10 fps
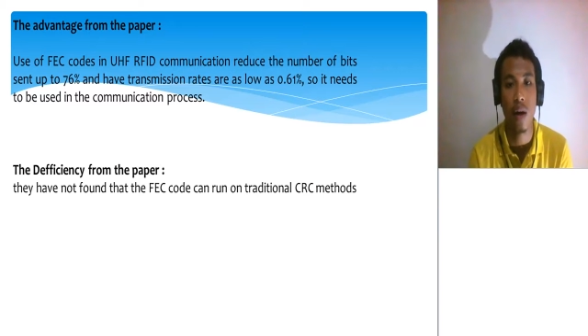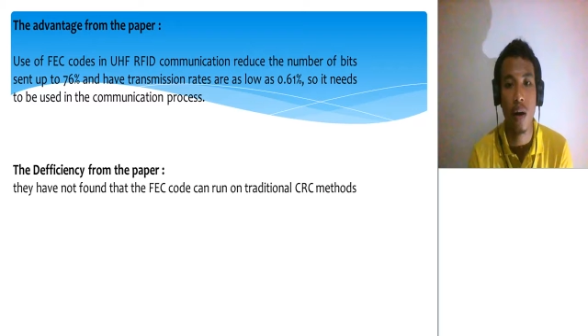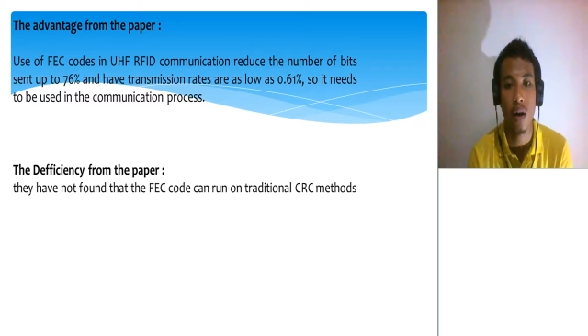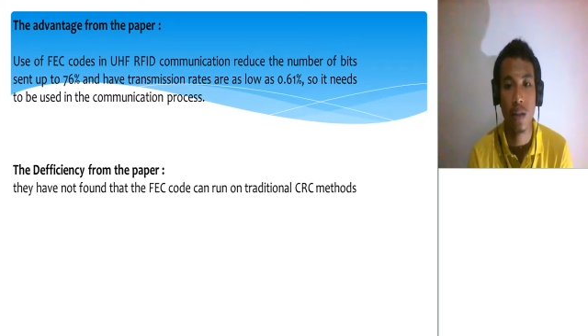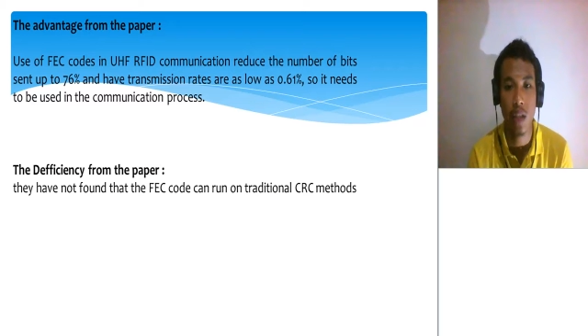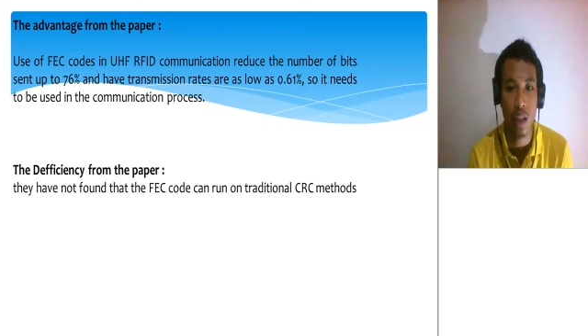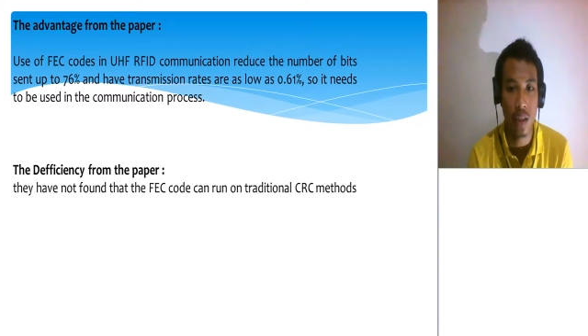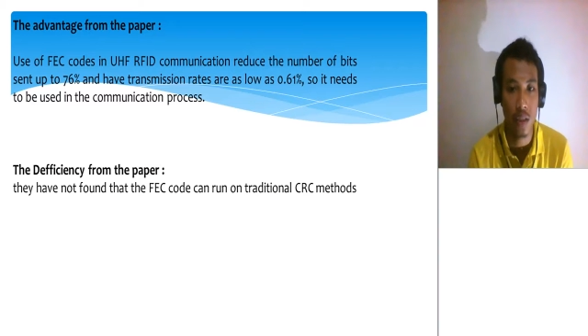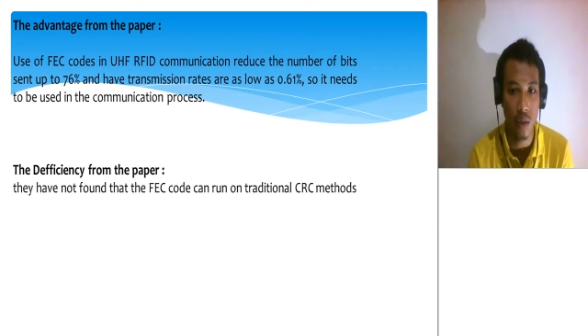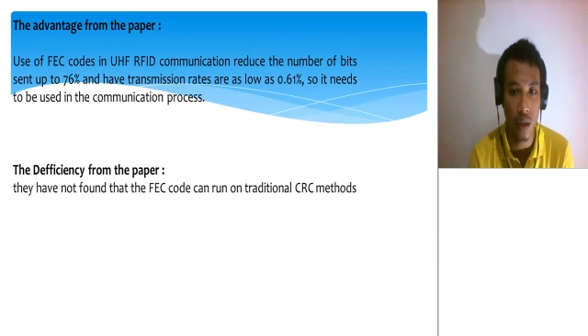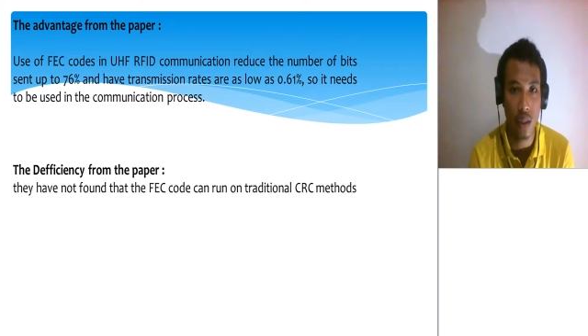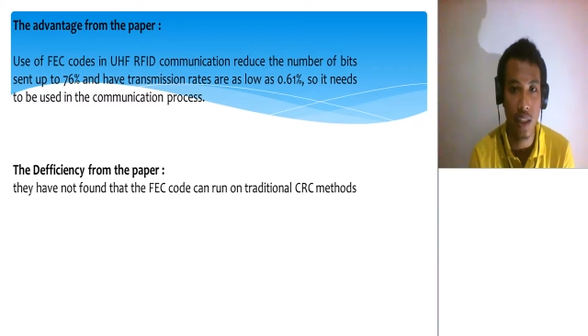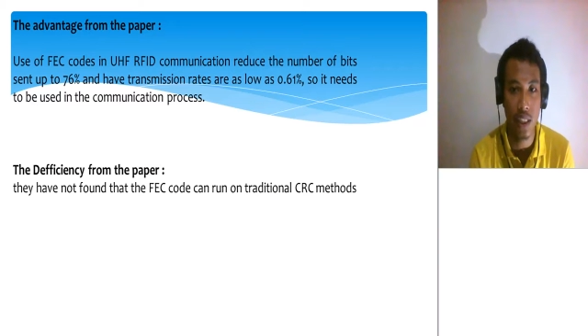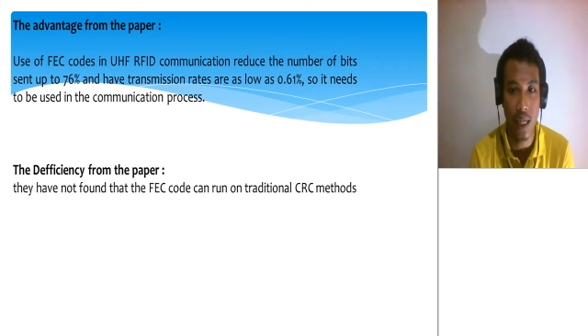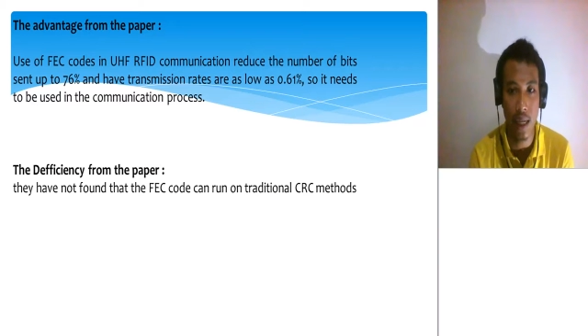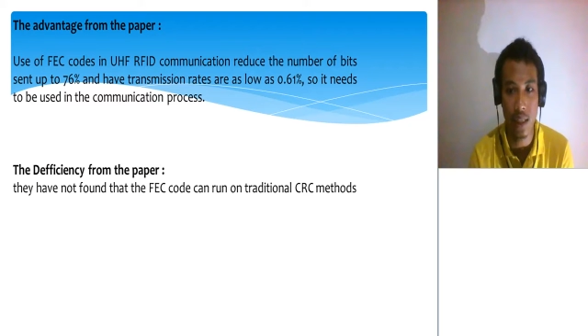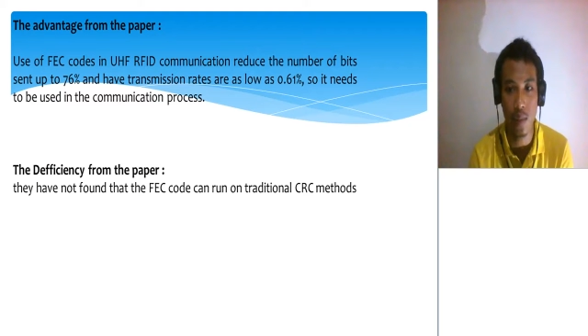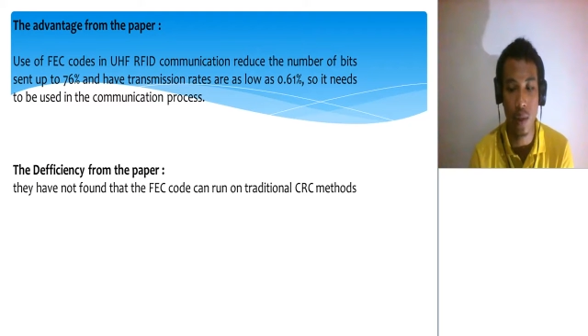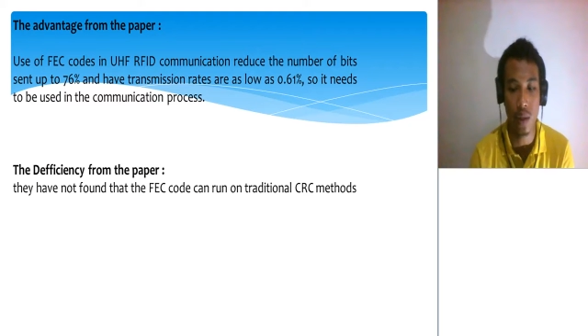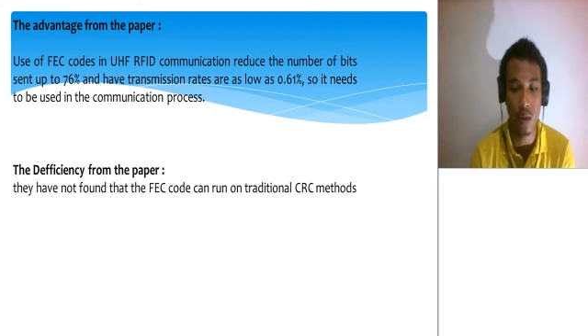on traditional CRC
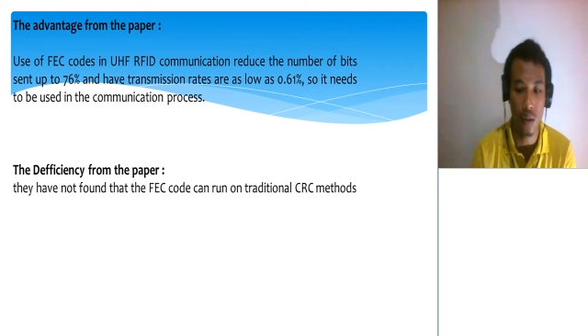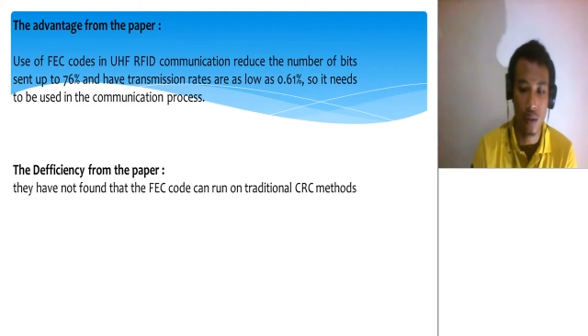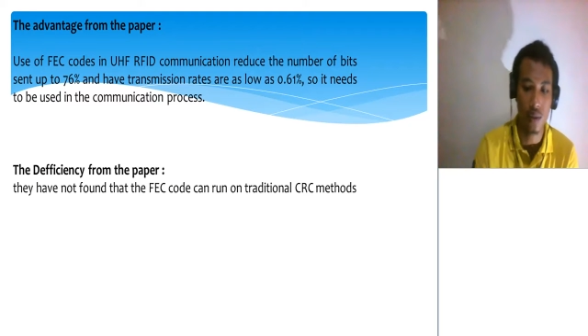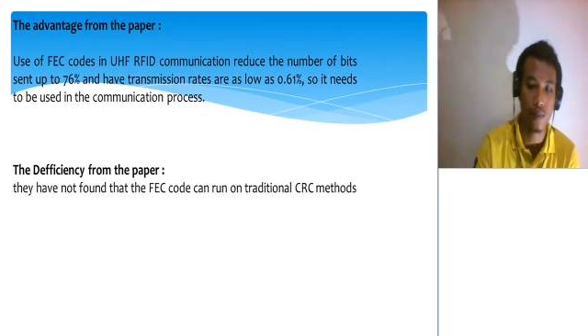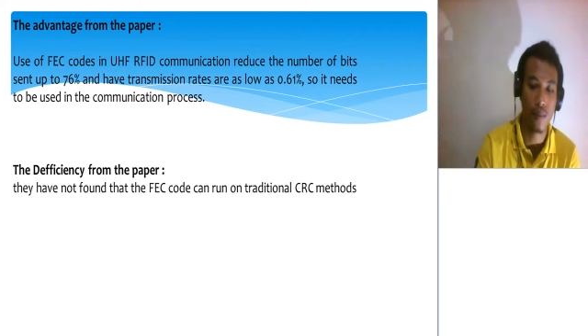methods.